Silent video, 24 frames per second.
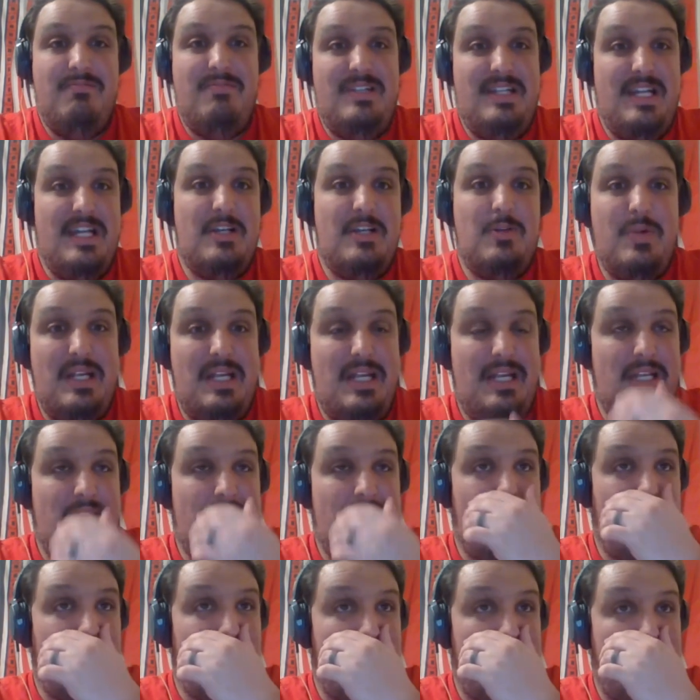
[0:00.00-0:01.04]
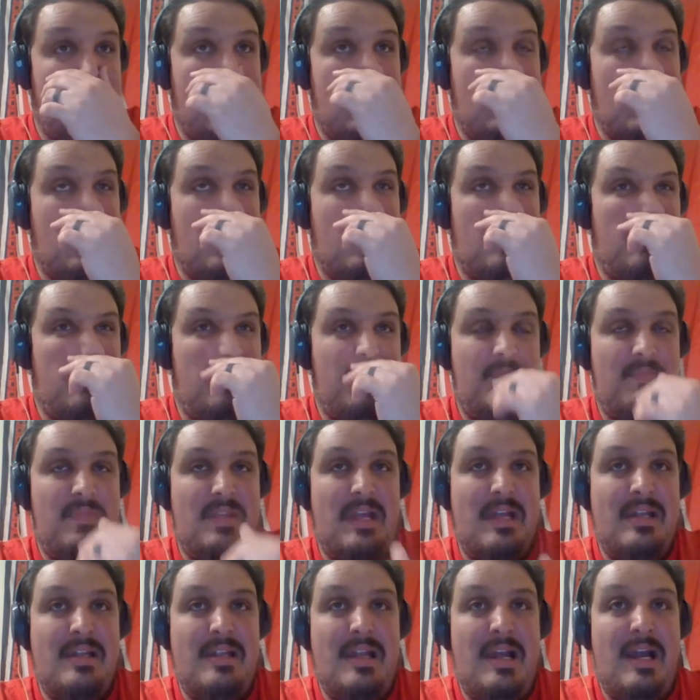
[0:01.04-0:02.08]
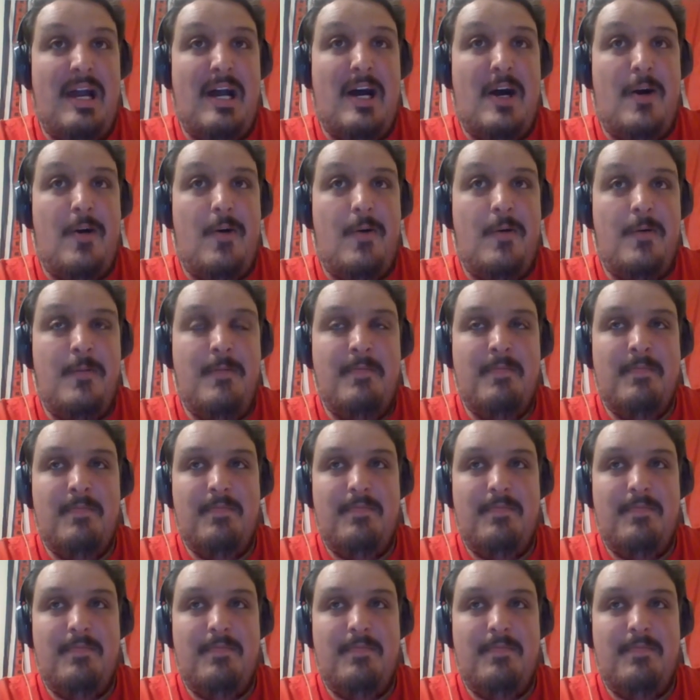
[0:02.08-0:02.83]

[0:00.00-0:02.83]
did what he did over there, and now,